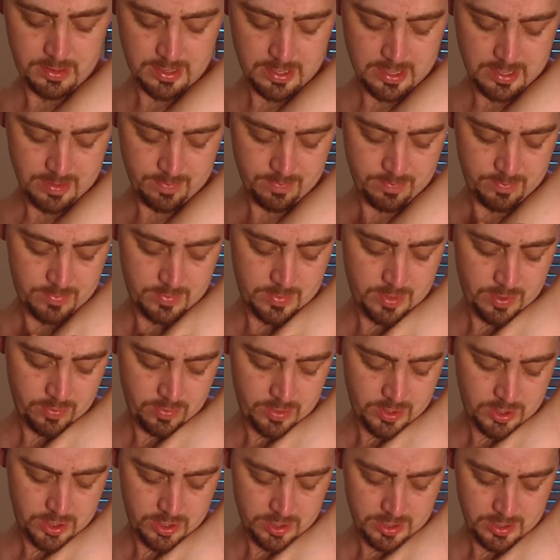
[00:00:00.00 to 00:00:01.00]
Stephen felt
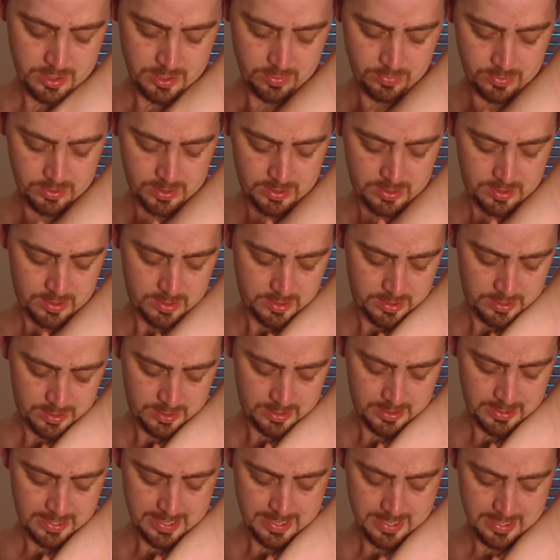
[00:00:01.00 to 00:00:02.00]
a lump under his
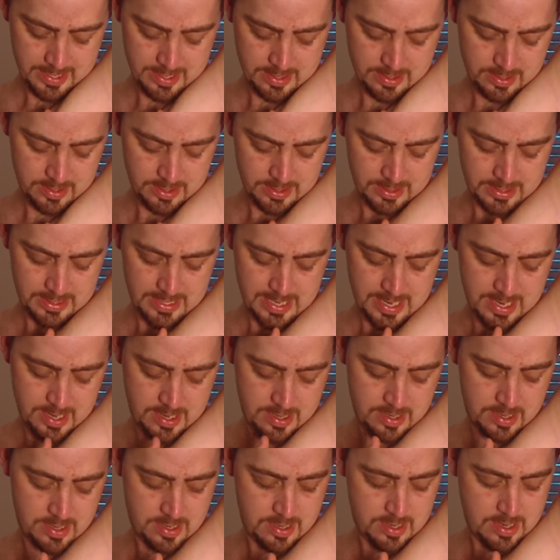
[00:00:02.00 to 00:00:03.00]
arm. His
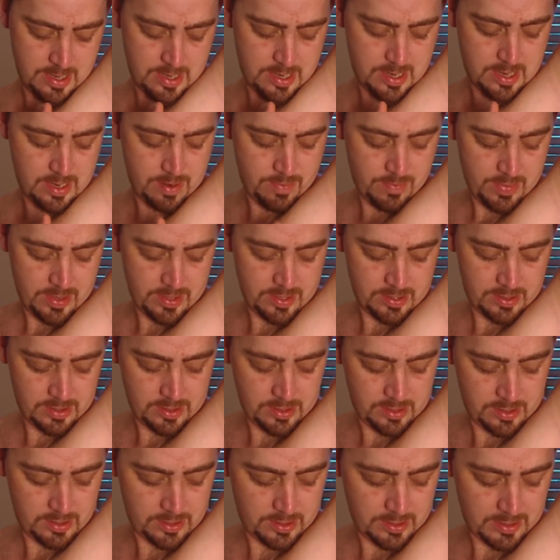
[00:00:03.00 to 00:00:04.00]
wife Melanie knew
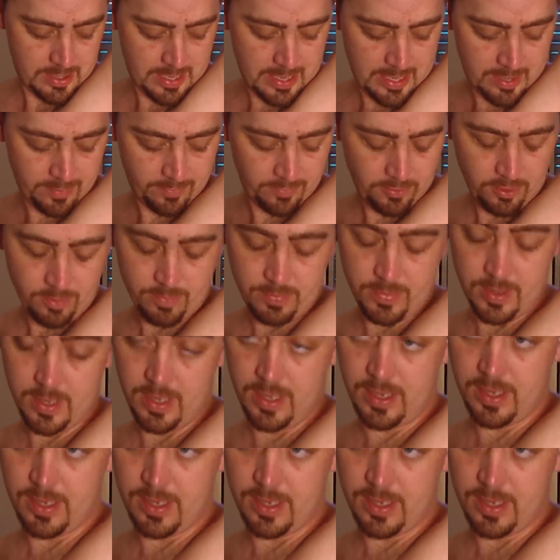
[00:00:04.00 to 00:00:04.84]
it wasn't good.